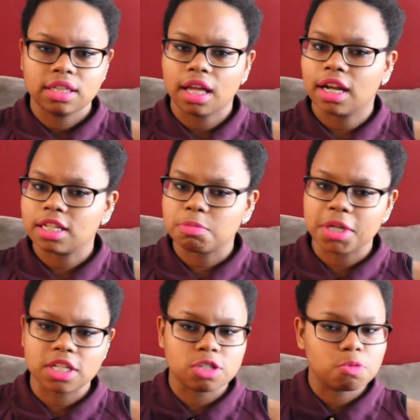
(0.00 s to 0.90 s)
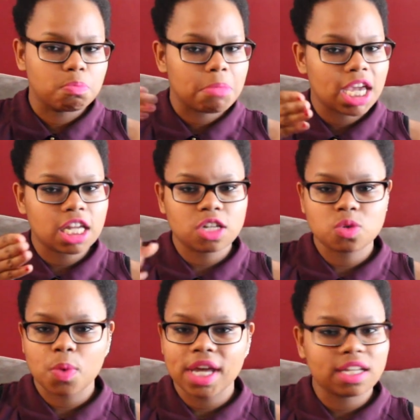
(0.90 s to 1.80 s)
that has been making
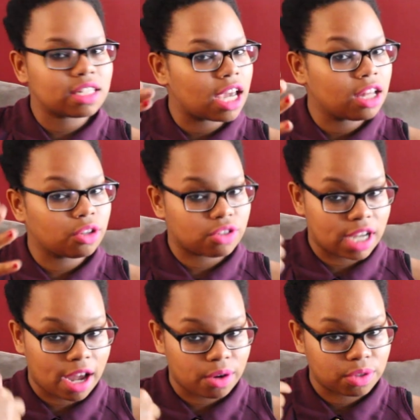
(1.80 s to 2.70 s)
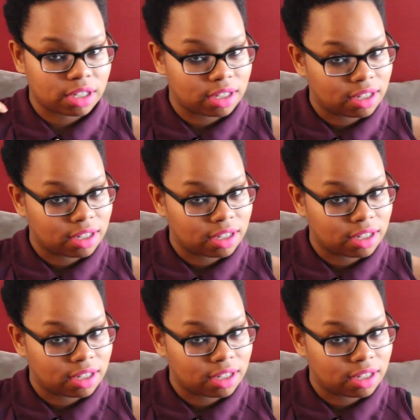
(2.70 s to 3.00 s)
its way to Taylortown